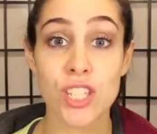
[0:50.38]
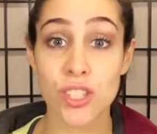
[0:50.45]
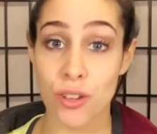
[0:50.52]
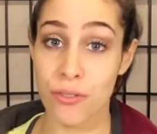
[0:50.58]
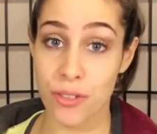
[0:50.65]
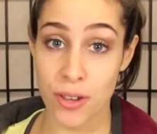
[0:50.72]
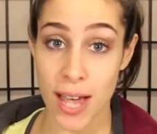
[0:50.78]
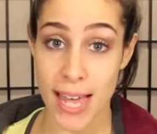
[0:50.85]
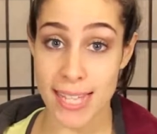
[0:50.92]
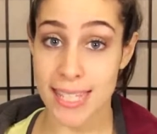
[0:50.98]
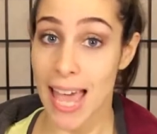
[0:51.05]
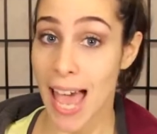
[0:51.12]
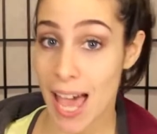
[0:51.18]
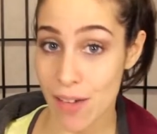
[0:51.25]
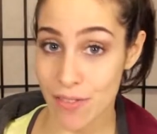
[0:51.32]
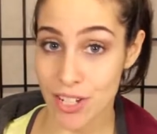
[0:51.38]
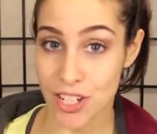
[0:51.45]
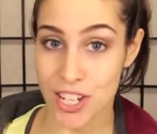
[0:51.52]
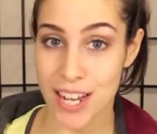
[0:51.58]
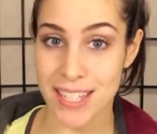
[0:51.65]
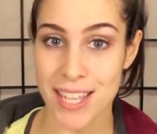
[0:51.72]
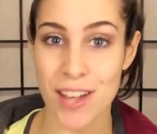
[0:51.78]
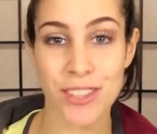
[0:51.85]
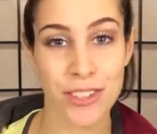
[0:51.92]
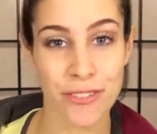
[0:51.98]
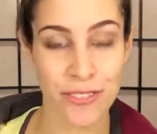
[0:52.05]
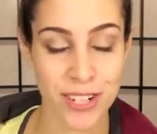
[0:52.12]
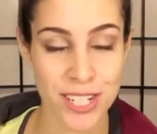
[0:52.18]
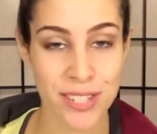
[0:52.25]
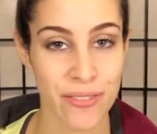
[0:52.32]
So if you guys haven't checked out the
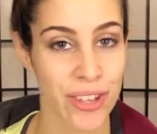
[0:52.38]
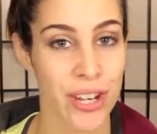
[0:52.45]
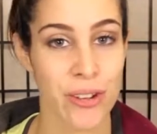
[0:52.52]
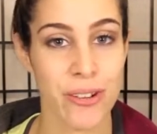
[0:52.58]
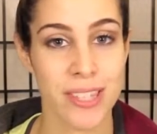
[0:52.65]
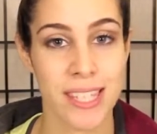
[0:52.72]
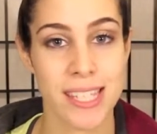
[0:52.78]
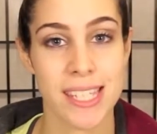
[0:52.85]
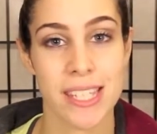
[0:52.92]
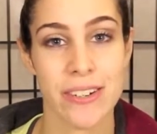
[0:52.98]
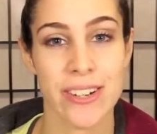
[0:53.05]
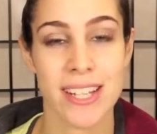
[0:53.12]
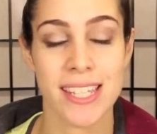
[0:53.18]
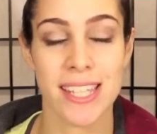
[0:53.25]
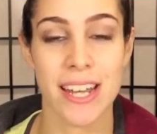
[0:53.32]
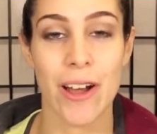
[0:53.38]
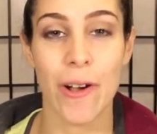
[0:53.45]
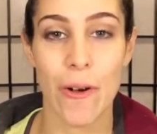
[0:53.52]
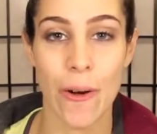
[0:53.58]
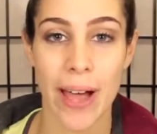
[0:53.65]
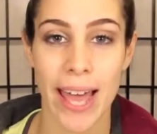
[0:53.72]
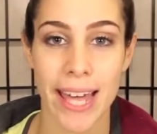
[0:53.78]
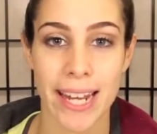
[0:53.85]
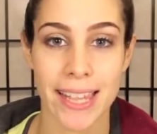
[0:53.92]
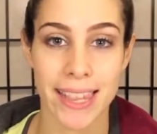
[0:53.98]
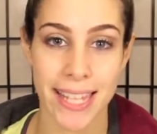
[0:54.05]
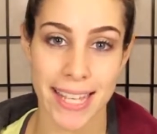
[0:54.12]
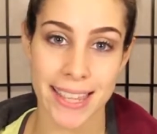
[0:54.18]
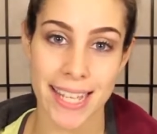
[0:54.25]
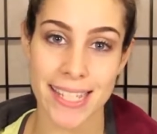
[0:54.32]
first video in this series, then I'll go ahead and
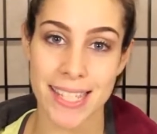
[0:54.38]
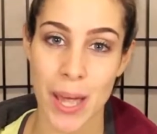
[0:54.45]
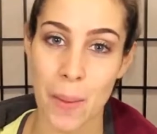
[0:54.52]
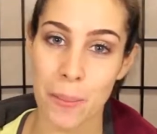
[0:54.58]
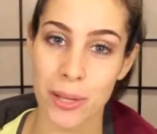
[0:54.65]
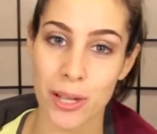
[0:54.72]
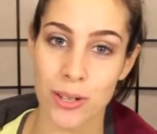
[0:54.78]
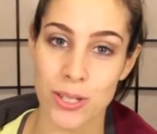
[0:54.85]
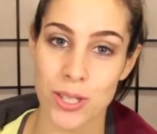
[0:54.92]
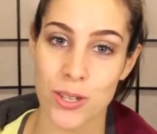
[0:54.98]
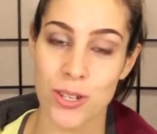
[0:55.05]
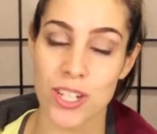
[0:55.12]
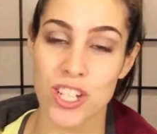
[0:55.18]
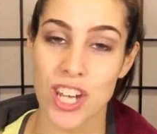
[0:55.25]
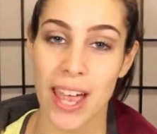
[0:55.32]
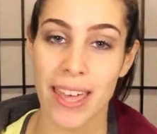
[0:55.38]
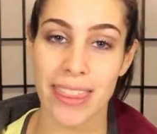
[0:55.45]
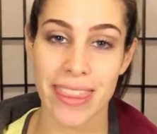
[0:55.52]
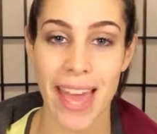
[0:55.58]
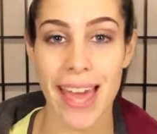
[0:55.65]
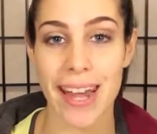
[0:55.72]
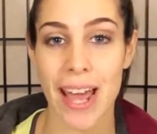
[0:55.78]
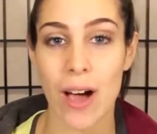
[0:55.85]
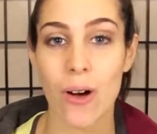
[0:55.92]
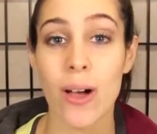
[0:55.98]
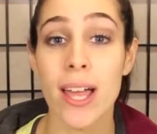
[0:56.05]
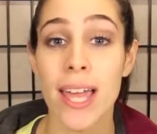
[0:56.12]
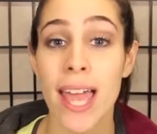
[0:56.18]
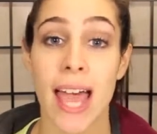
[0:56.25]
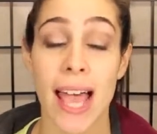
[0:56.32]
link that down below so you could check that out.
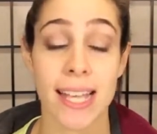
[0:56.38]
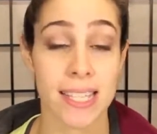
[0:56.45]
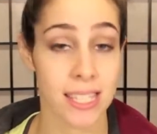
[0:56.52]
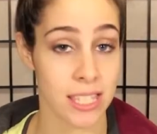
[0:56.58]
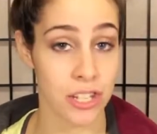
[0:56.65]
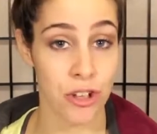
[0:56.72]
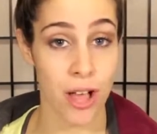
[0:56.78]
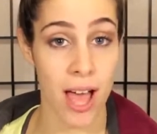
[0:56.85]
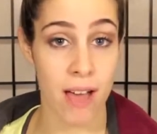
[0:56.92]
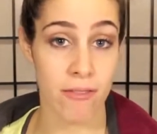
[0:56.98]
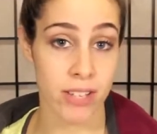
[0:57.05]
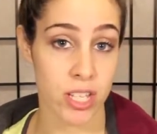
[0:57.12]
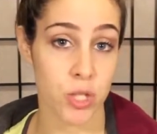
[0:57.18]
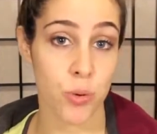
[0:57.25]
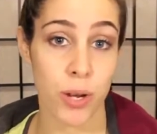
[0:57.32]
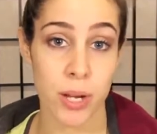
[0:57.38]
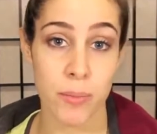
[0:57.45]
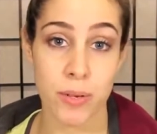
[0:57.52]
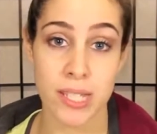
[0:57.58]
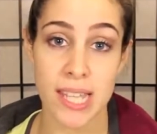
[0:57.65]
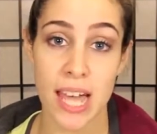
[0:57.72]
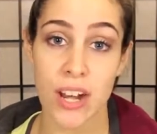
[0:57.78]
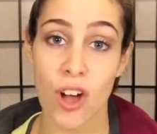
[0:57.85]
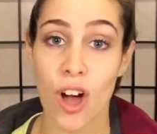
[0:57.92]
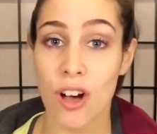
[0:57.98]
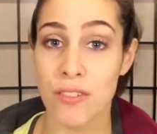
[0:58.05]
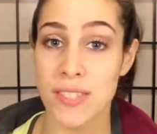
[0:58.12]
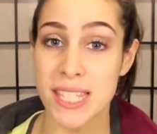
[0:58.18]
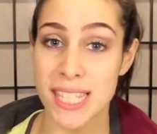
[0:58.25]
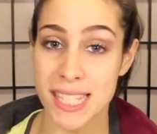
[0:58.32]
I still have a 20%
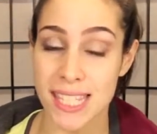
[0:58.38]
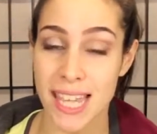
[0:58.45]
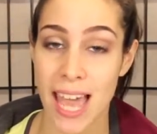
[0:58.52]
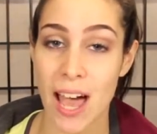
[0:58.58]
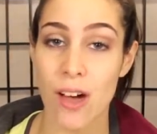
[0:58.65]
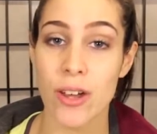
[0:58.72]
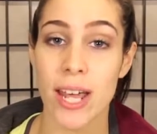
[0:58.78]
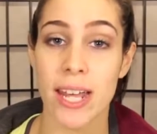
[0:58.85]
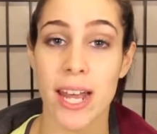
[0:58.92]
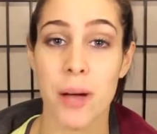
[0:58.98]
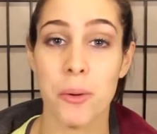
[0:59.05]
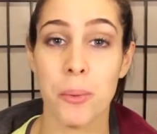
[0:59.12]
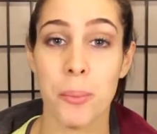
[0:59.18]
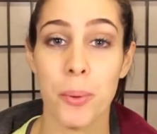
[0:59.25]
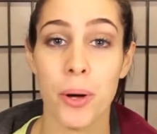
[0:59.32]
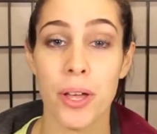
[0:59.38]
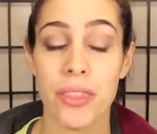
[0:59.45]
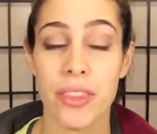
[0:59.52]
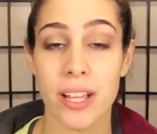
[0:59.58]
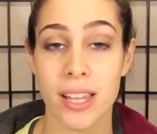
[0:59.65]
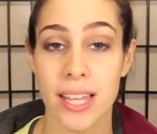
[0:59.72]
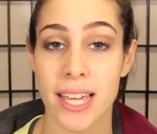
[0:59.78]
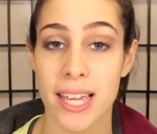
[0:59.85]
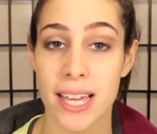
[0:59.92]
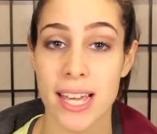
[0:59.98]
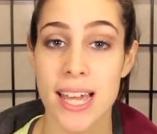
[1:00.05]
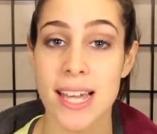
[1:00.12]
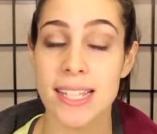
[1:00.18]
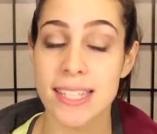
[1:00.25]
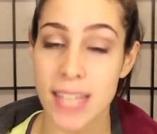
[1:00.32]
off discount, and I will put the link
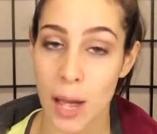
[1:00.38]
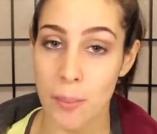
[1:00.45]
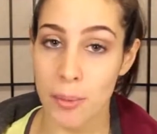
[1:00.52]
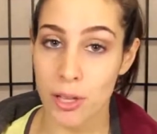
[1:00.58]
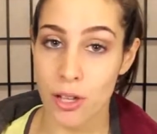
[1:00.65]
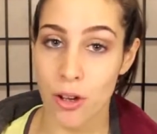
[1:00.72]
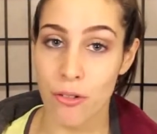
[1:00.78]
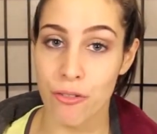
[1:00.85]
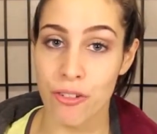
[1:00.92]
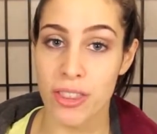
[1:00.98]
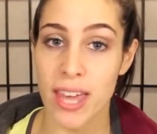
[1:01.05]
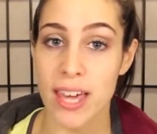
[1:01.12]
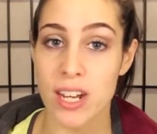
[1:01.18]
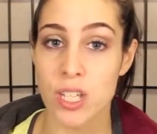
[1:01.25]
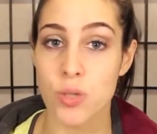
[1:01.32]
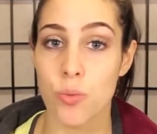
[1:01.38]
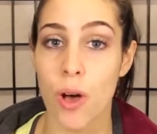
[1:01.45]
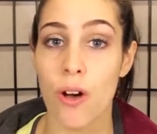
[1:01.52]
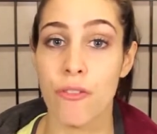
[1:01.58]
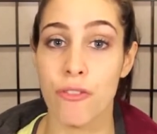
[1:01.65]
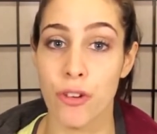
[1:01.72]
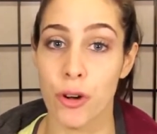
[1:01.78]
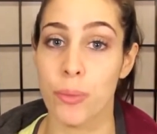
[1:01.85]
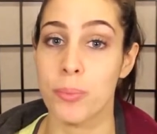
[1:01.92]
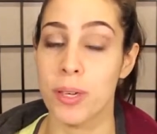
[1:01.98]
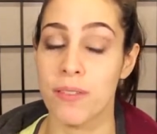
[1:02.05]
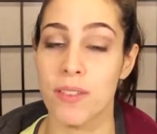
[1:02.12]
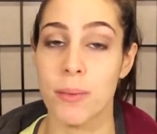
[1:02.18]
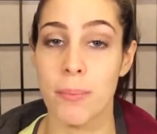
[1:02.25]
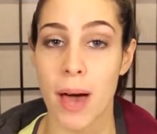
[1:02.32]
down below for that as well, for
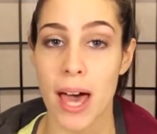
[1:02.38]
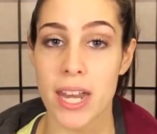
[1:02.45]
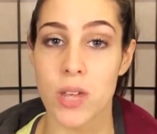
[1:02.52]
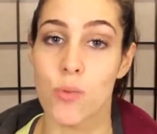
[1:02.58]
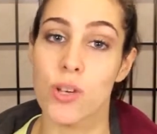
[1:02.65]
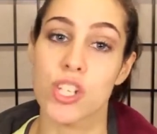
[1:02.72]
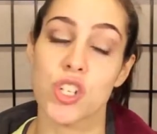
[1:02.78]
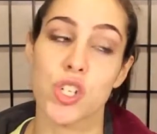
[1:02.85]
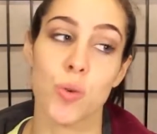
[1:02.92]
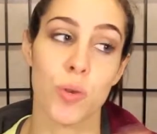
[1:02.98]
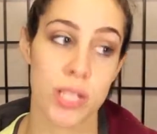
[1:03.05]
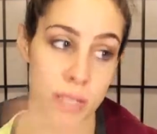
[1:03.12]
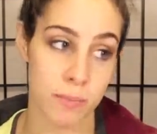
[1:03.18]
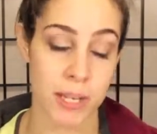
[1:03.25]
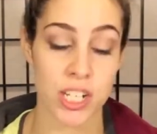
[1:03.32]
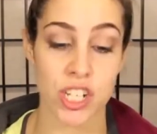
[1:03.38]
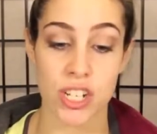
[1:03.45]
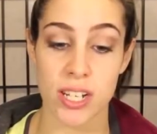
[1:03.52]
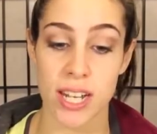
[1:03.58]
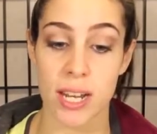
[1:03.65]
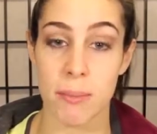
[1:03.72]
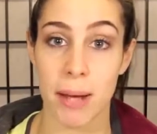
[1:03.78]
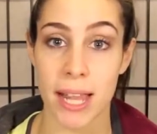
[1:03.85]
PV Body, which was mentioned in